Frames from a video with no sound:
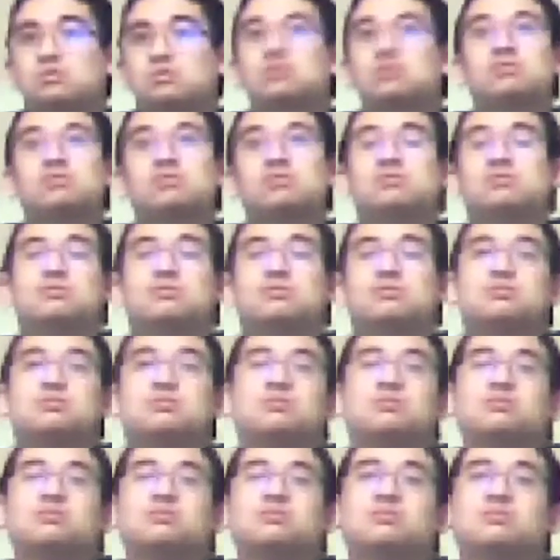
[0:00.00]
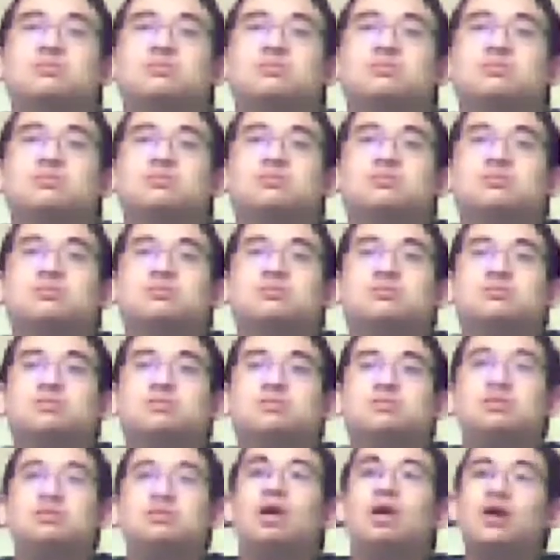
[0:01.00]
more turf for the hosing.
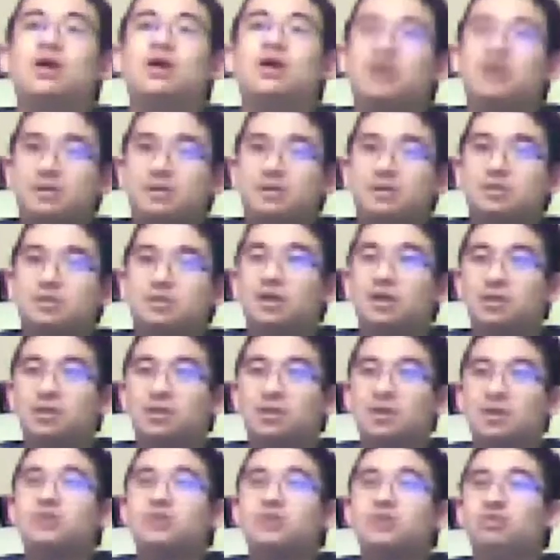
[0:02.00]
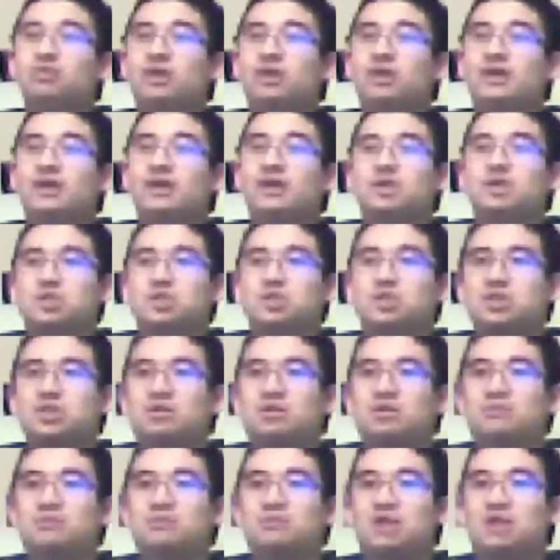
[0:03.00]
Nice. Th that's a really
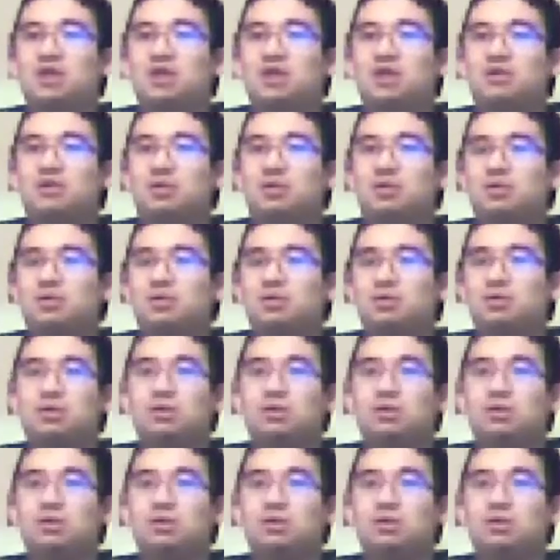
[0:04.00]
interesting to mechanic. Which team